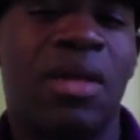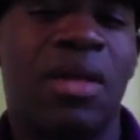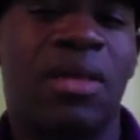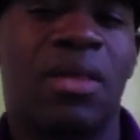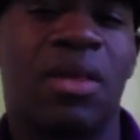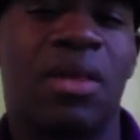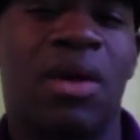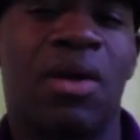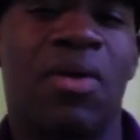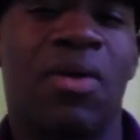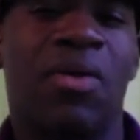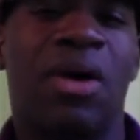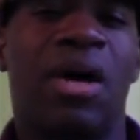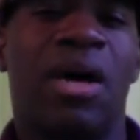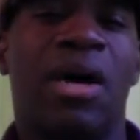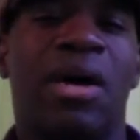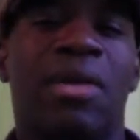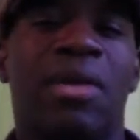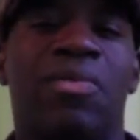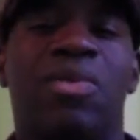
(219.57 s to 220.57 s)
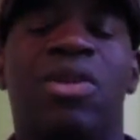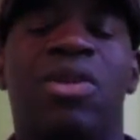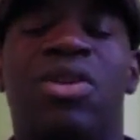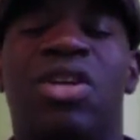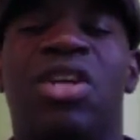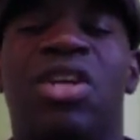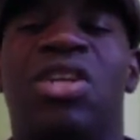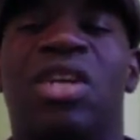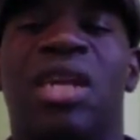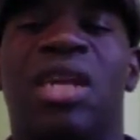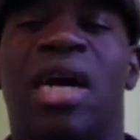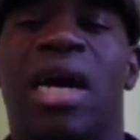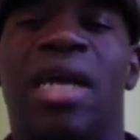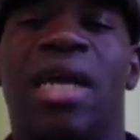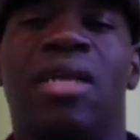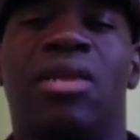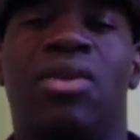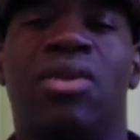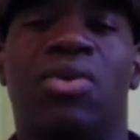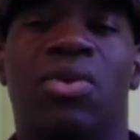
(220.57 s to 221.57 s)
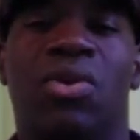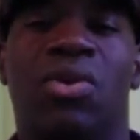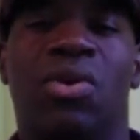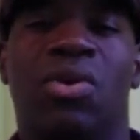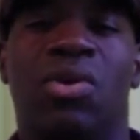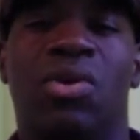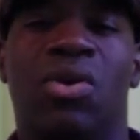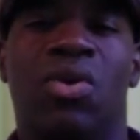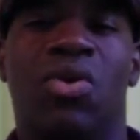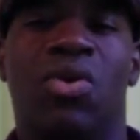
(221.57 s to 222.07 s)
So when you teach at a high school